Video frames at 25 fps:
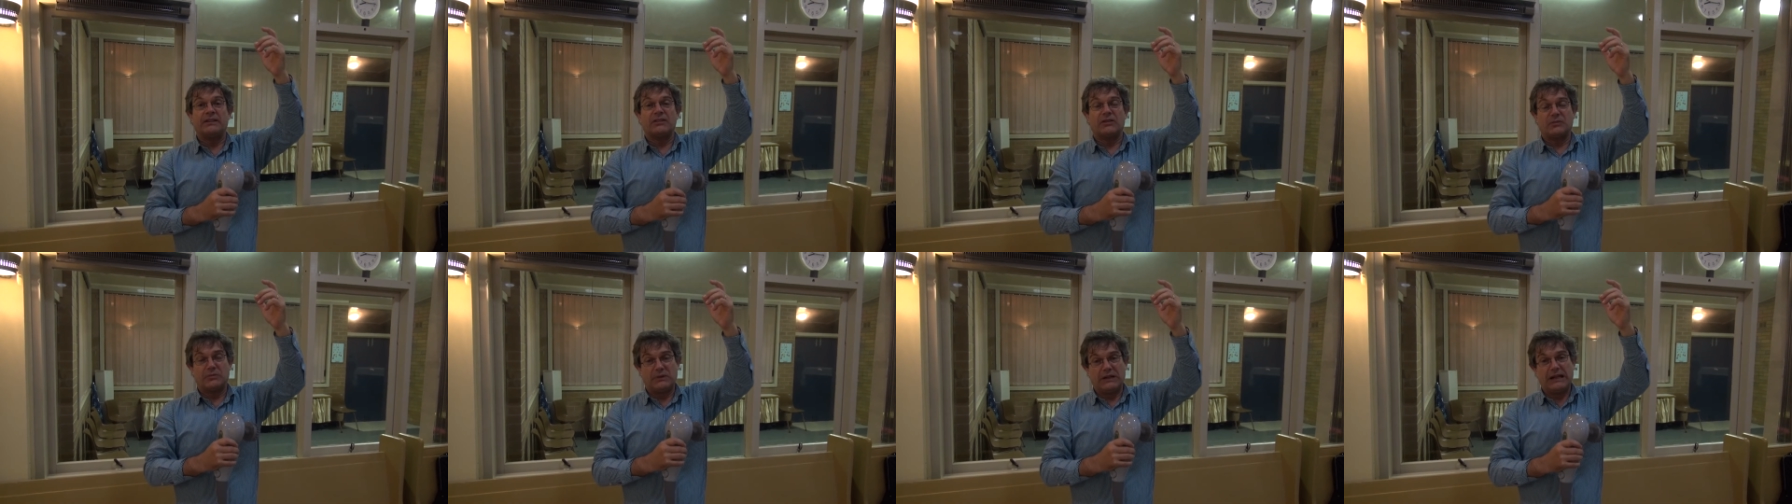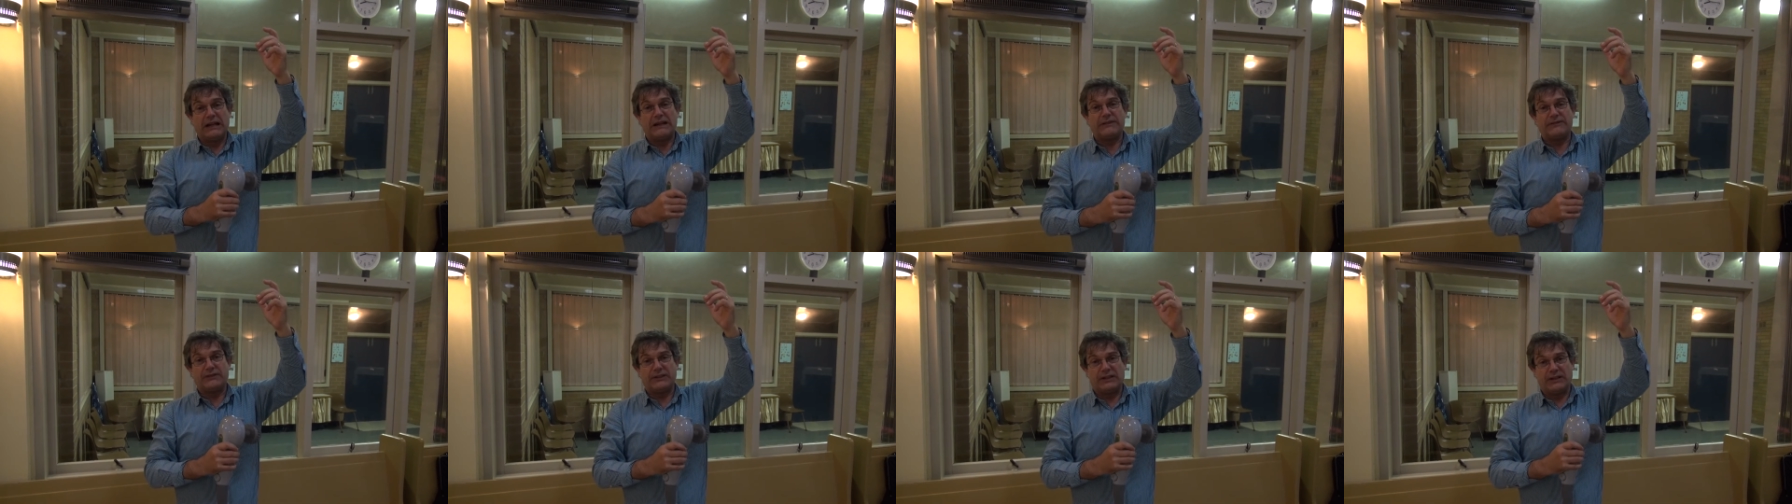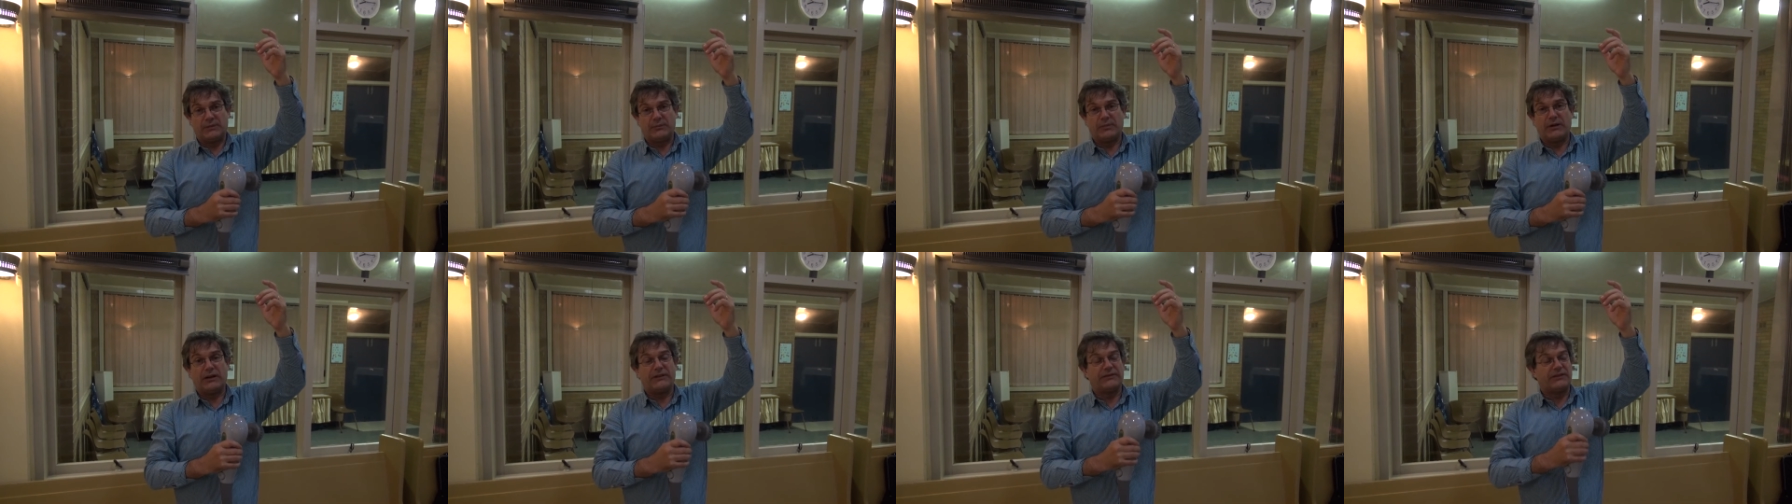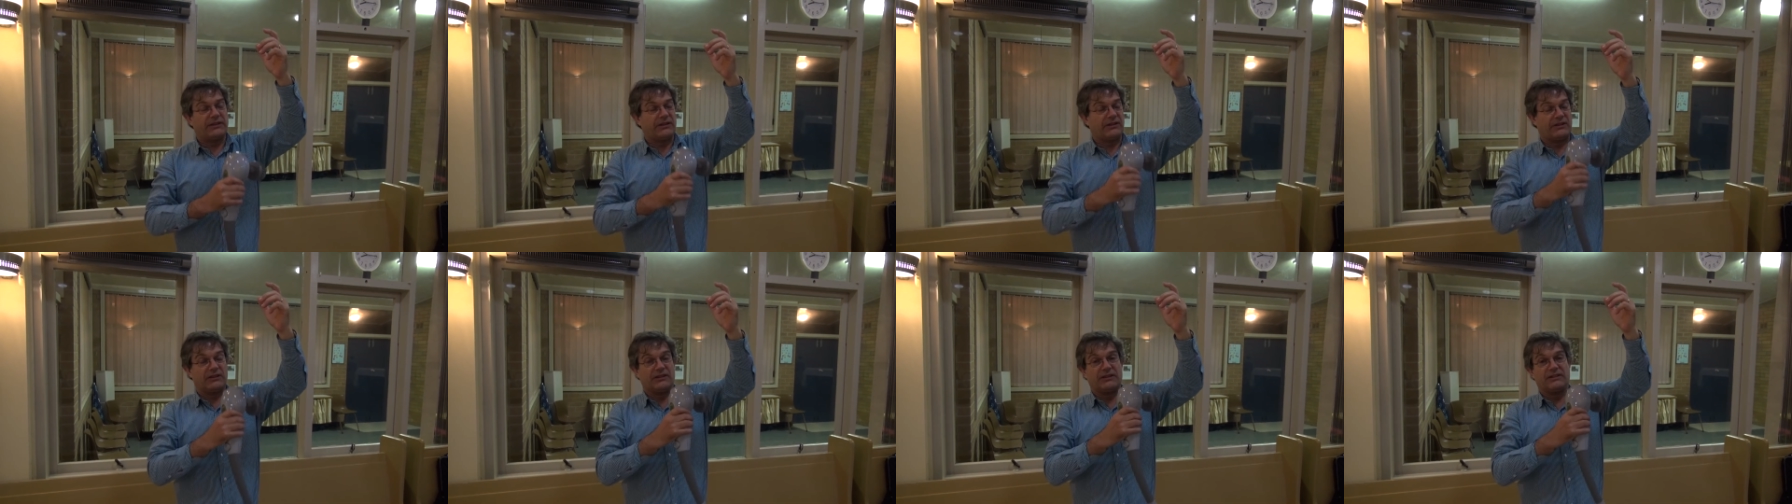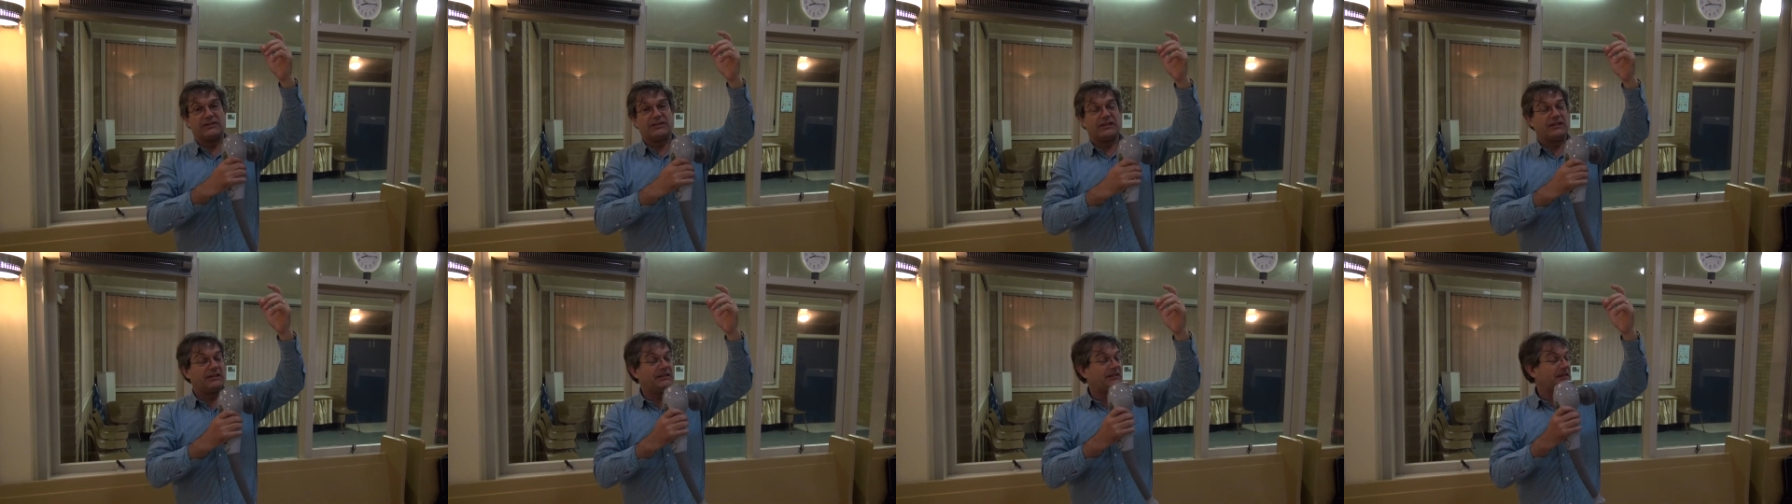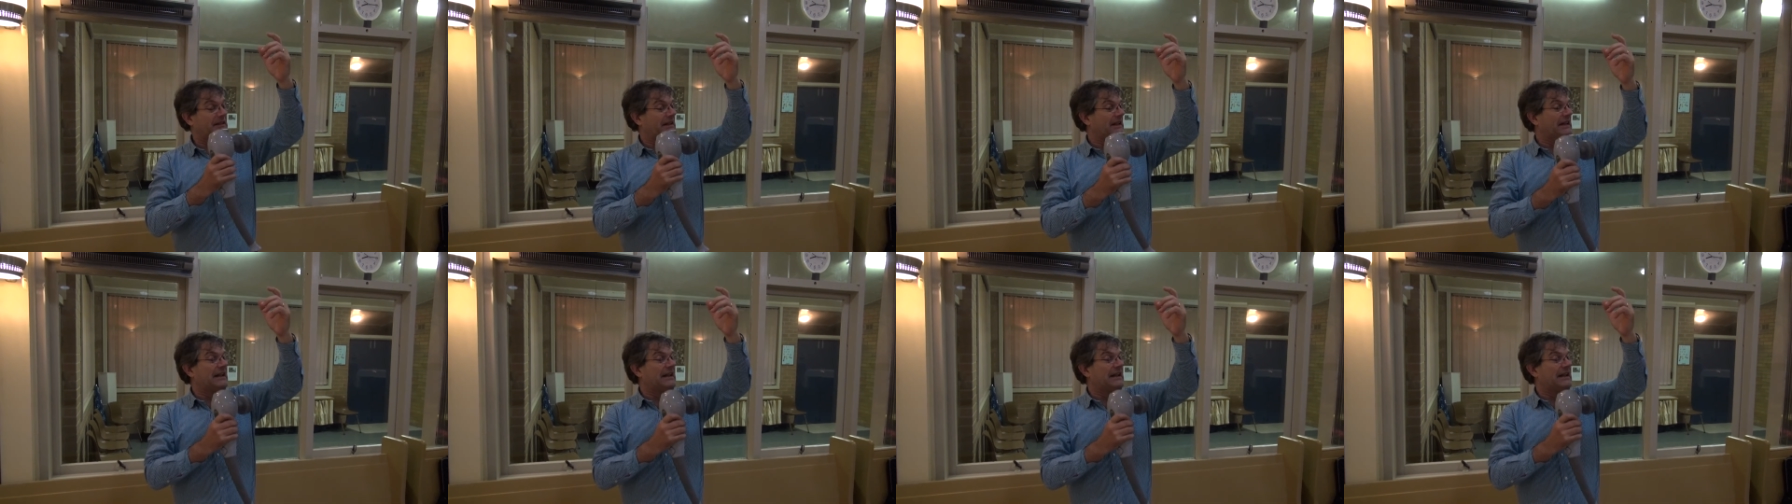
I'd be huffing and puffing, I've got to tell you.